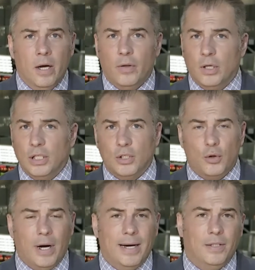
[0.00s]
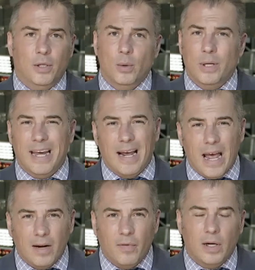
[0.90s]
They're just trying to get
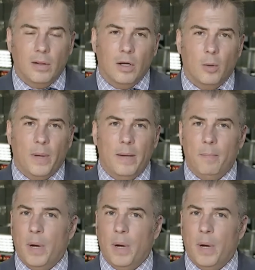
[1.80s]
ahead of it a little bit,